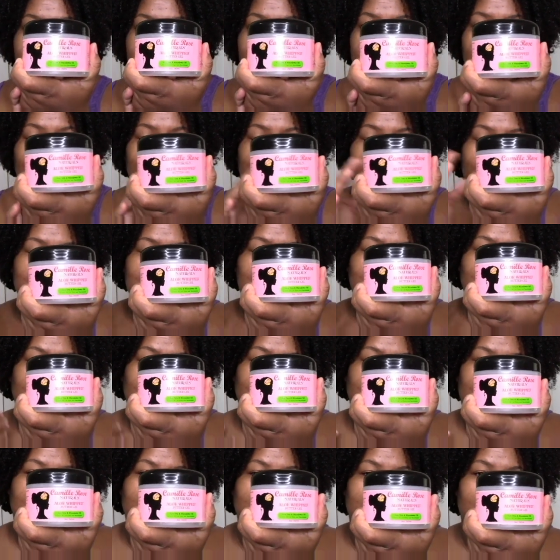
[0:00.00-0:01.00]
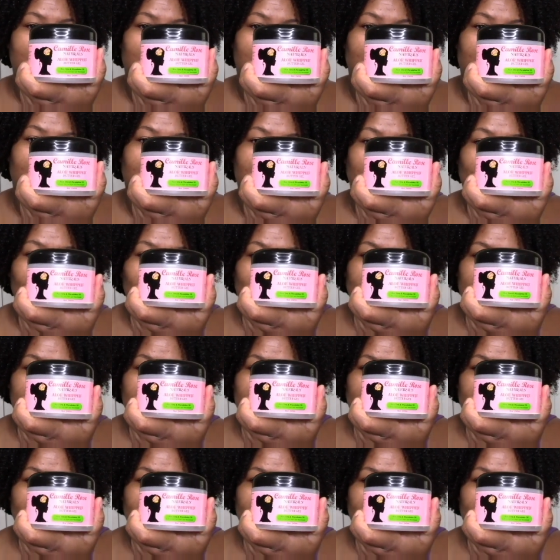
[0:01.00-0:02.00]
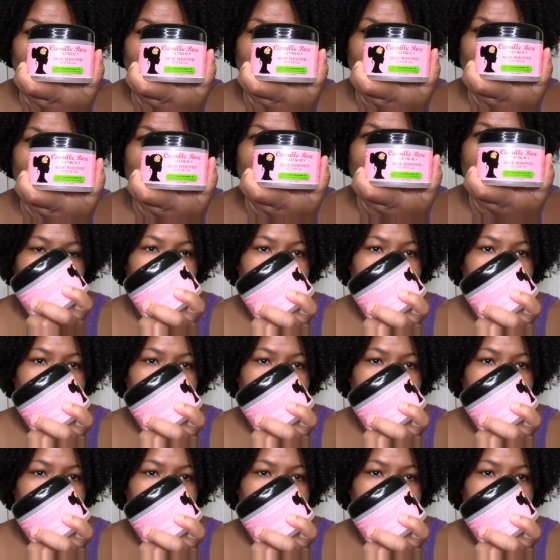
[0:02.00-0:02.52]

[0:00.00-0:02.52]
I've been using this a lot also.